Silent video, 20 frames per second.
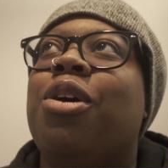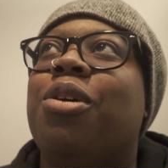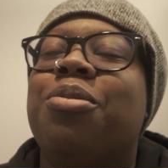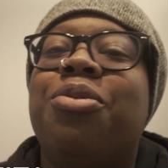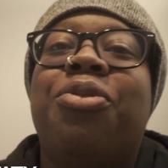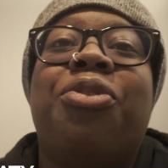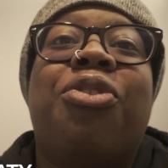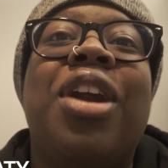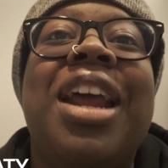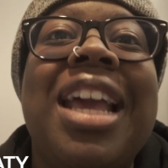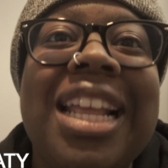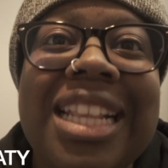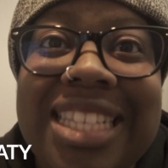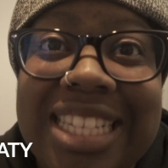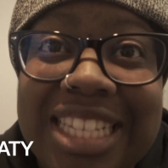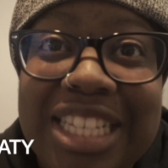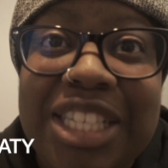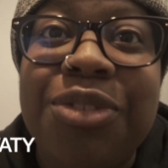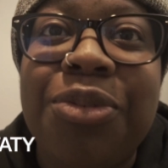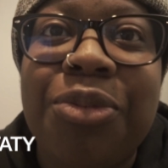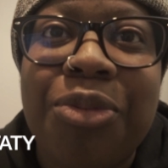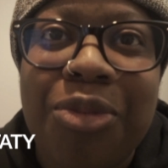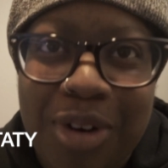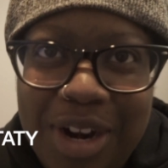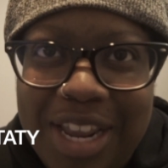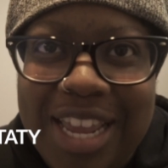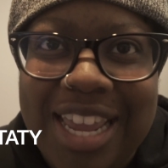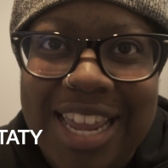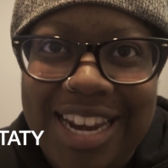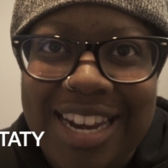Francis'
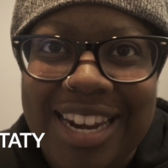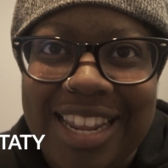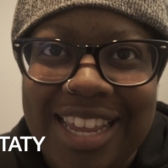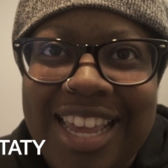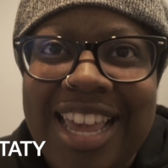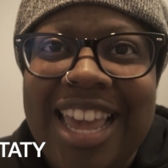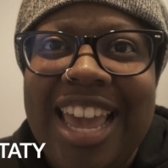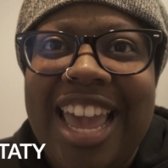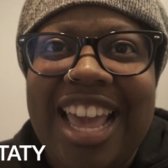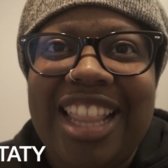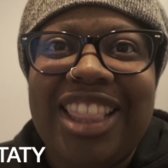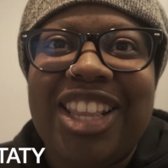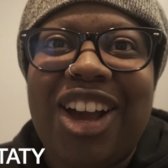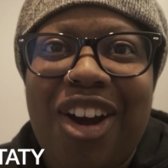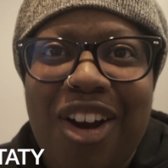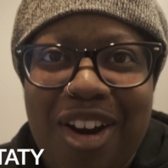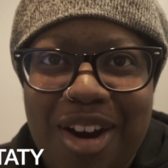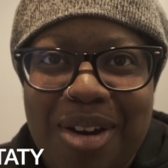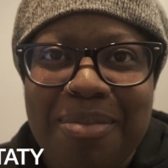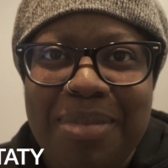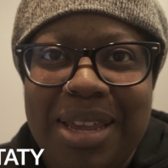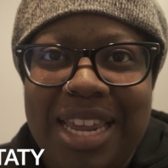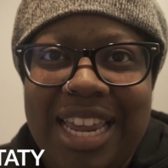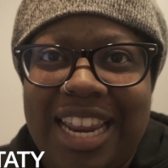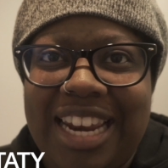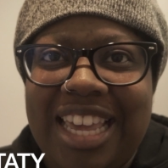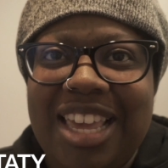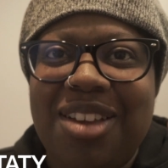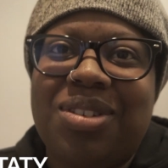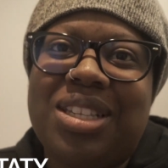friend in the army,
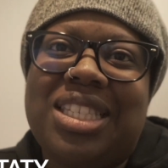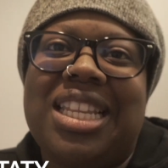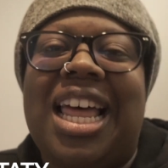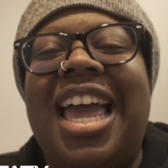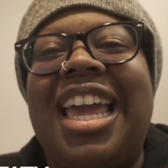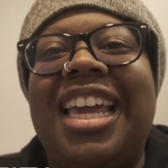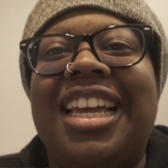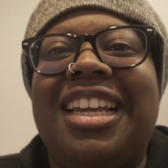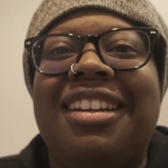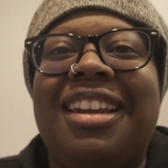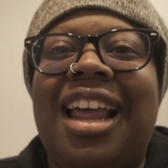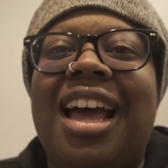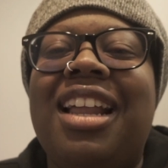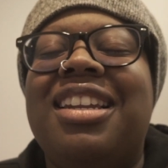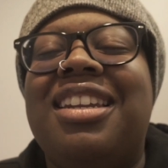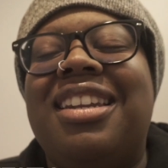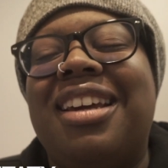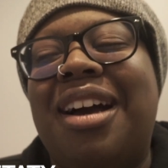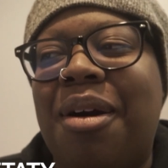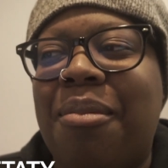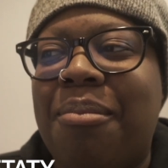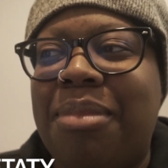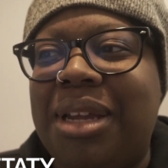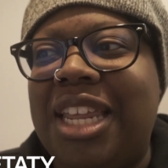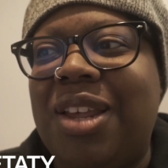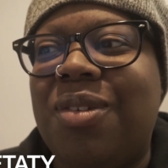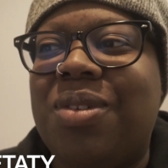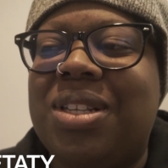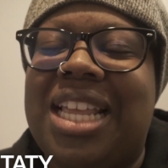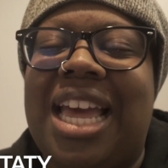and he was like, not dumb, but
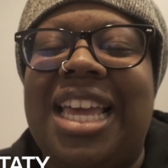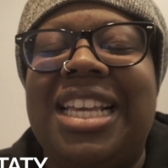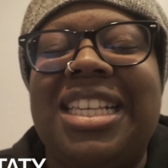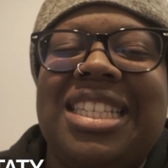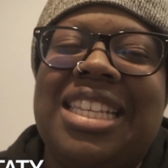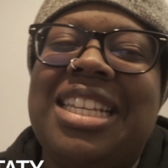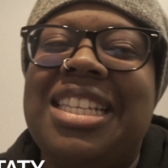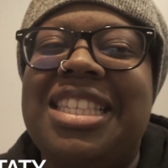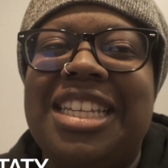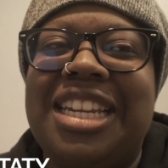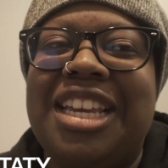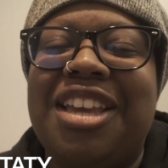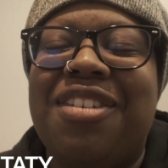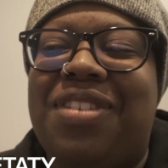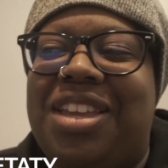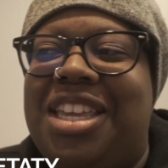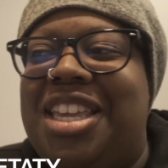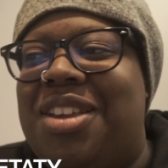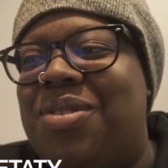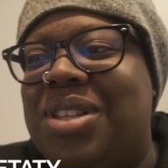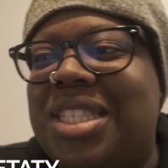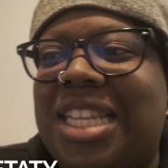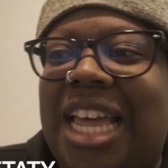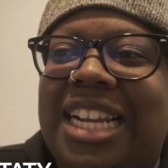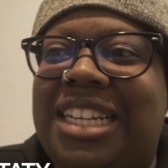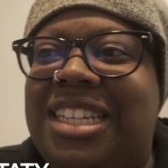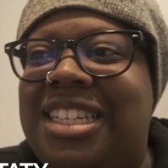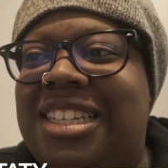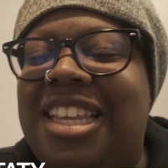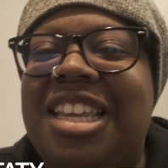he was like sensitive, and he was
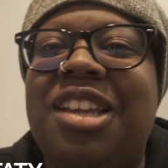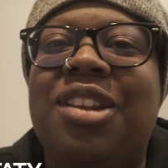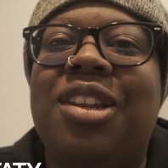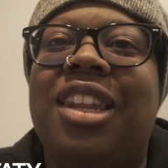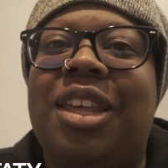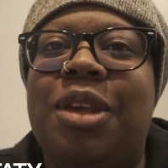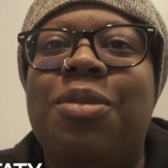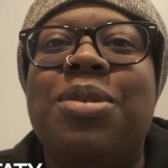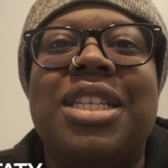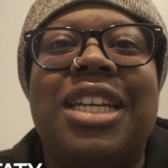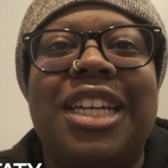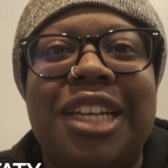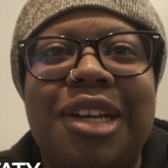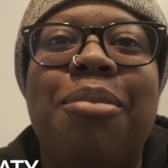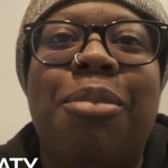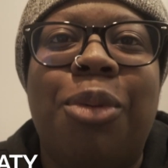like, he was a good